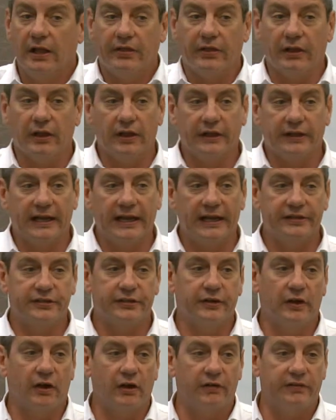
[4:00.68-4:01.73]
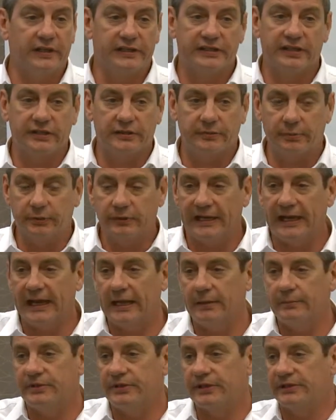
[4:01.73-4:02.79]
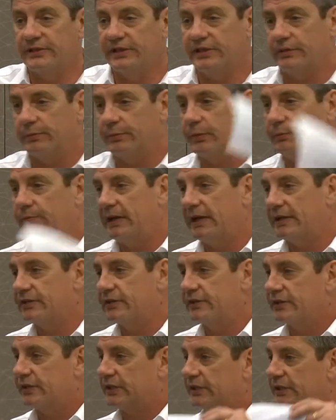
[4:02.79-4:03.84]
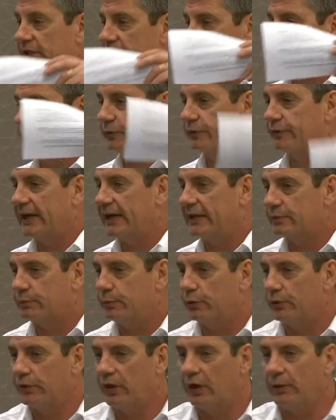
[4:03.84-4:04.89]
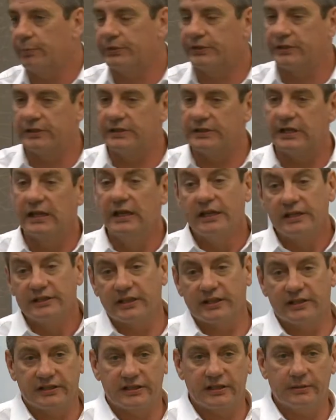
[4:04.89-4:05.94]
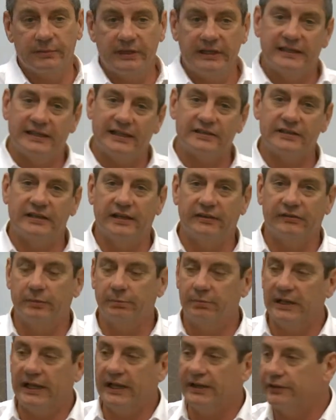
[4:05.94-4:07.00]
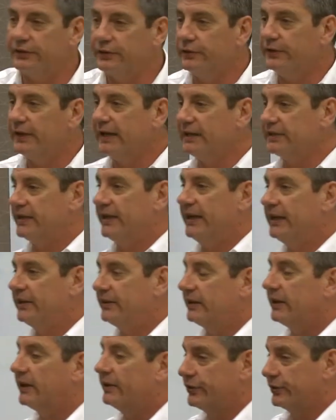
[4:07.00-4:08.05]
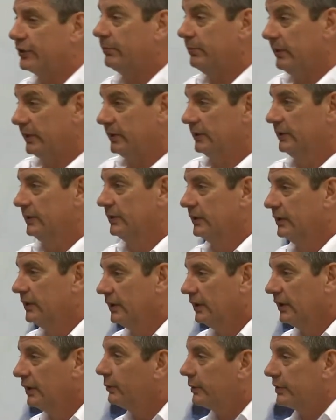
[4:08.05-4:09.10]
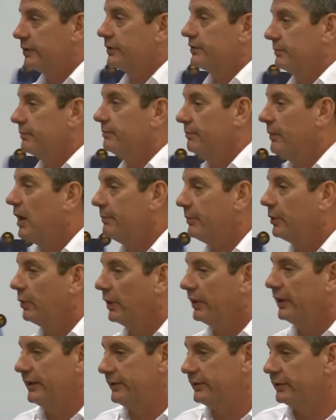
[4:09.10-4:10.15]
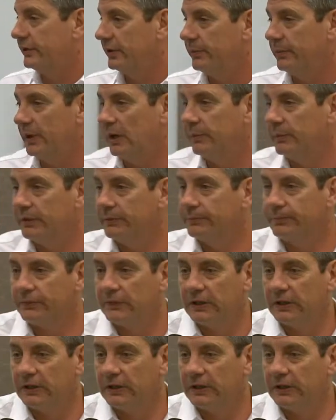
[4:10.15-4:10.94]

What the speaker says: the location of accessible cabs, accessible buses, accessible transport options, so that somebody doesn't have to plan 2 days ahead to go shopping, which might be what they do at the moment.